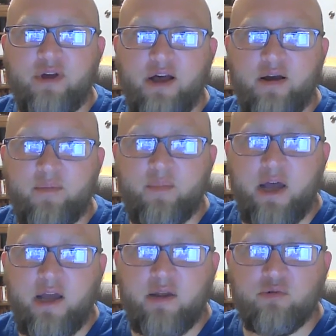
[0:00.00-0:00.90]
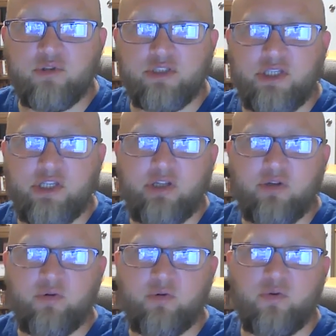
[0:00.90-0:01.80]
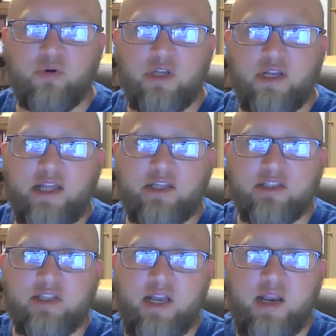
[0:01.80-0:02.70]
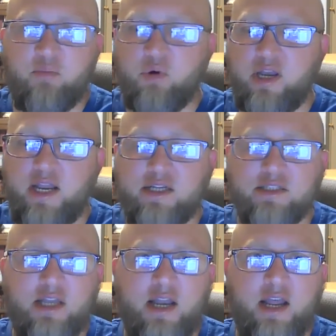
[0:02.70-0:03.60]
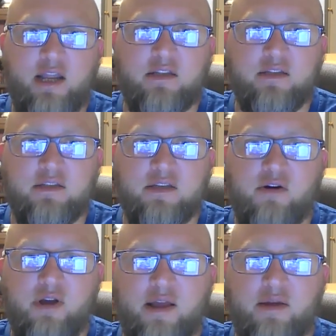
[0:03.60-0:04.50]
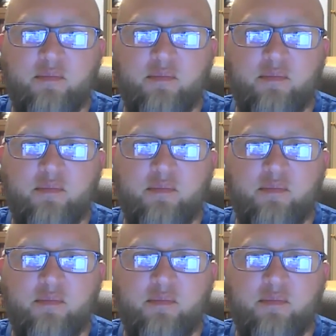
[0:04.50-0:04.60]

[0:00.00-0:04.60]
I will see you not this Sunday, but next Sunday. Okay.